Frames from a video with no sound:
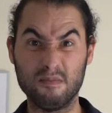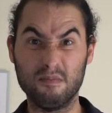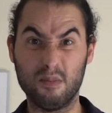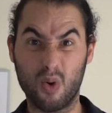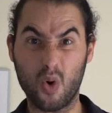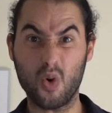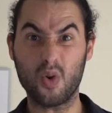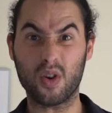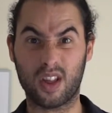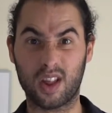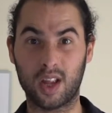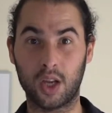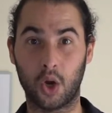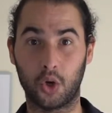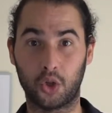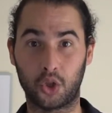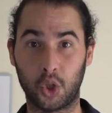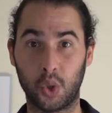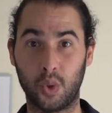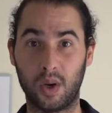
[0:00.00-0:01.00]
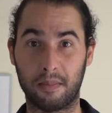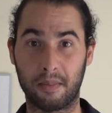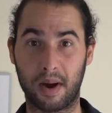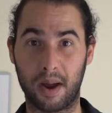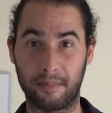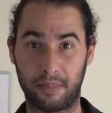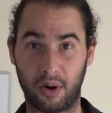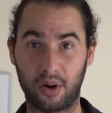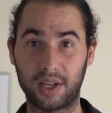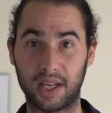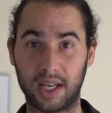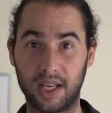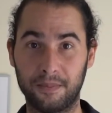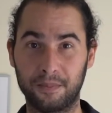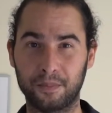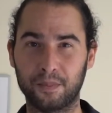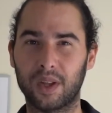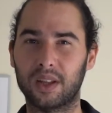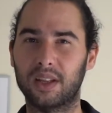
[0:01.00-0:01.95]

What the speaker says: more CO2 in my body,